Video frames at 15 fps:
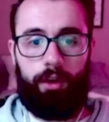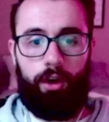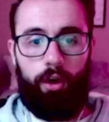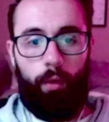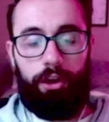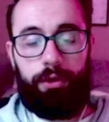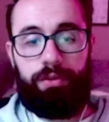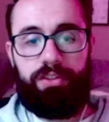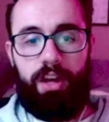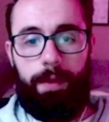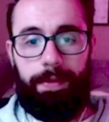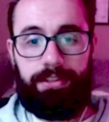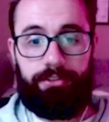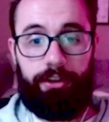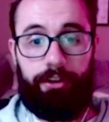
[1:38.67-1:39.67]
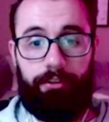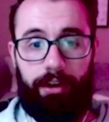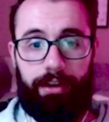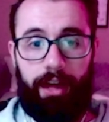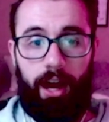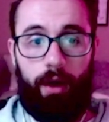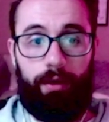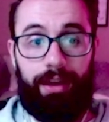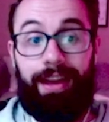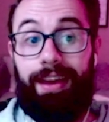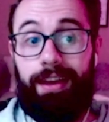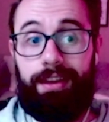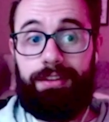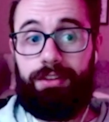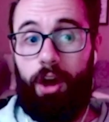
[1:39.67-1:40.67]
What you see on my screen right now
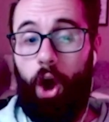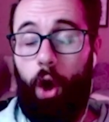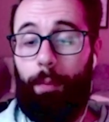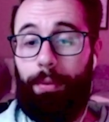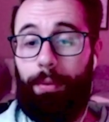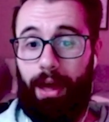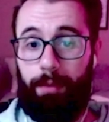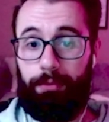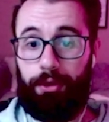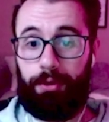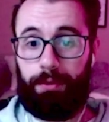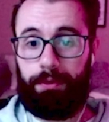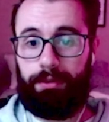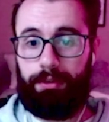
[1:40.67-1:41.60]
is OpenEMU.